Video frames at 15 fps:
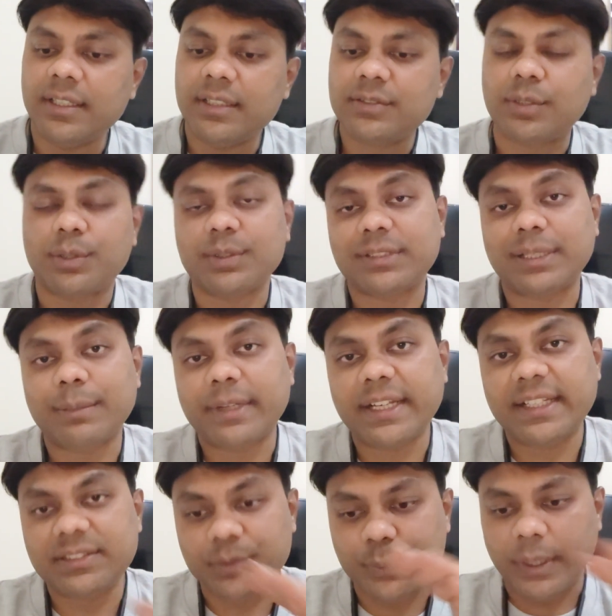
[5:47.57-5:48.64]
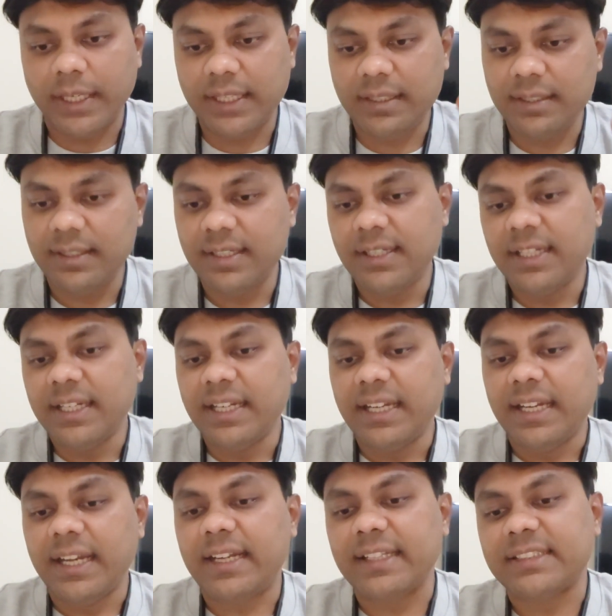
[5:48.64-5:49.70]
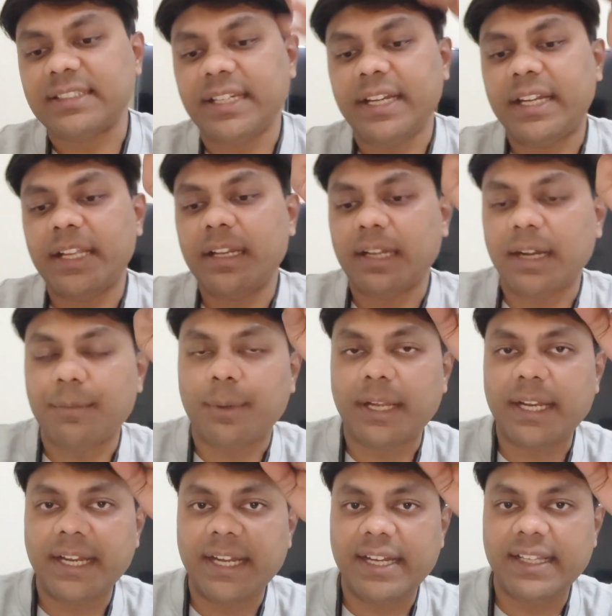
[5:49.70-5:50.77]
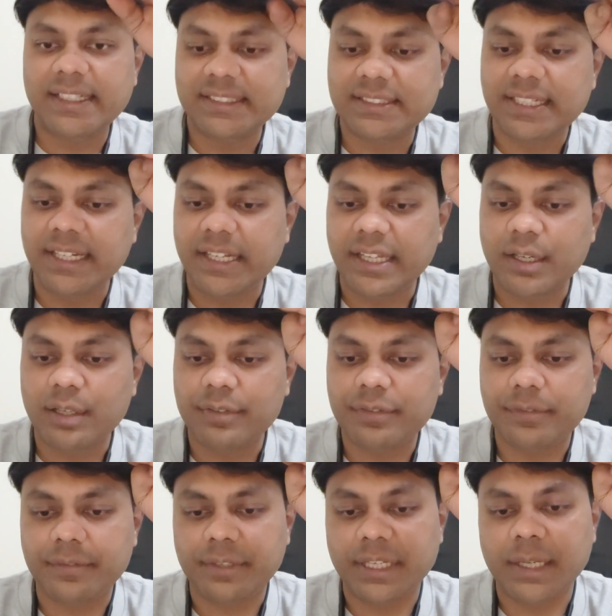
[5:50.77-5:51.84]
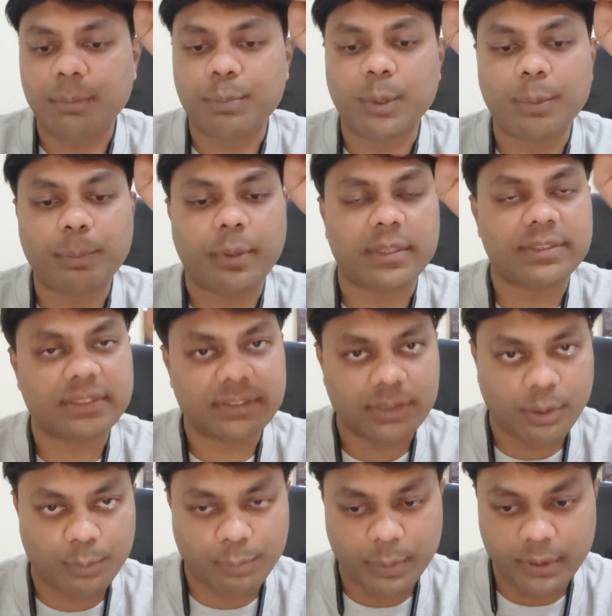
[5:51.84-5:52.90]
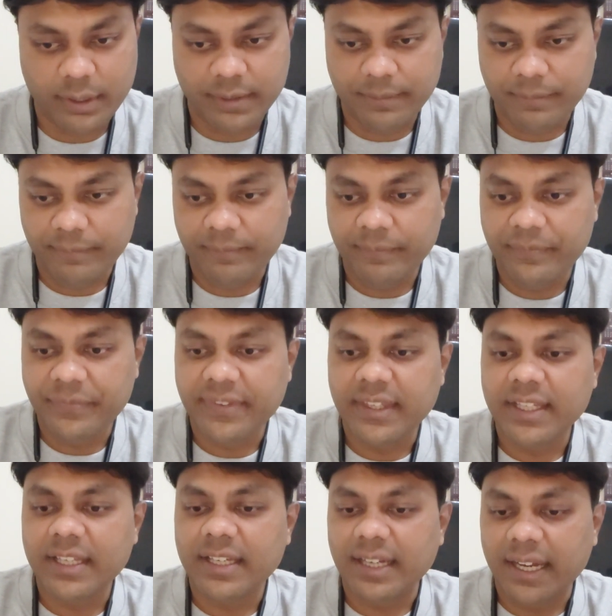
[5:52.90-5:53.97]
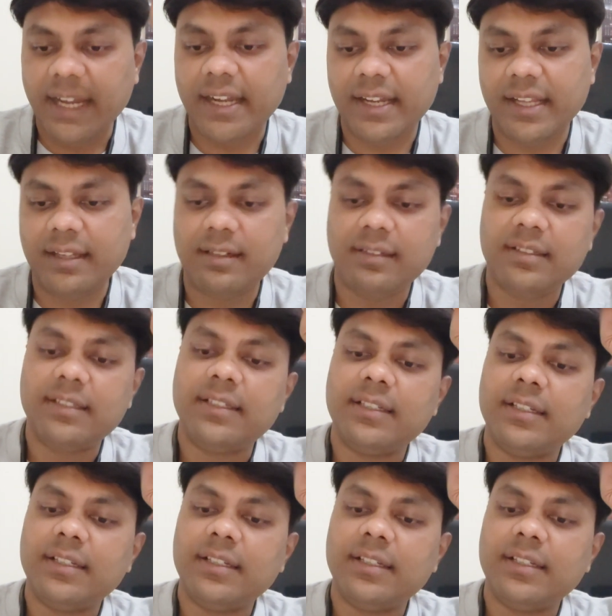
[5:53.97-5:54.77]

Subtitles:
So to summarize, one, it is detail. One heading is detail of input process output heading.